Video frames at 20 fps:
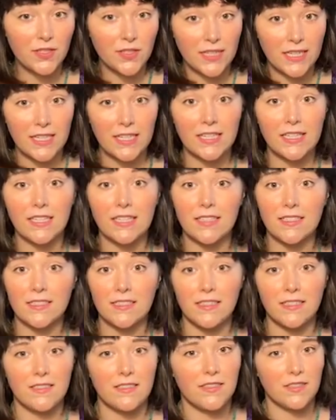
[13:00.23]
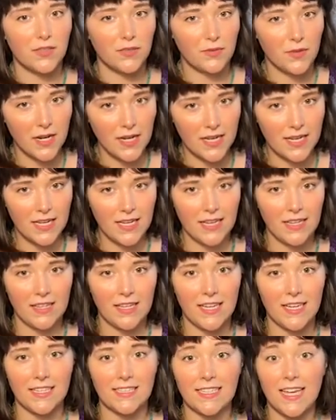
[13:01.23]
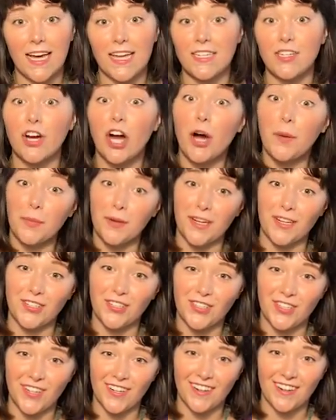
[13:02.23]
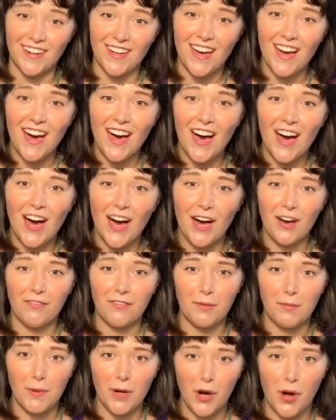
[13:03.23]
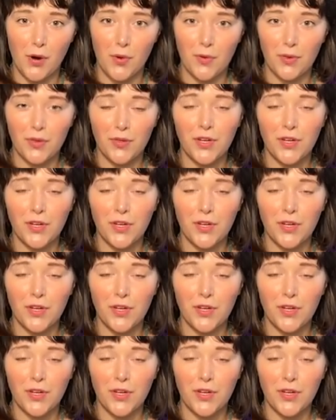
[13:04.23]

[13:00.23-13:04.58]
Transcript: healings, distance Reiki healings, and a combination of the both.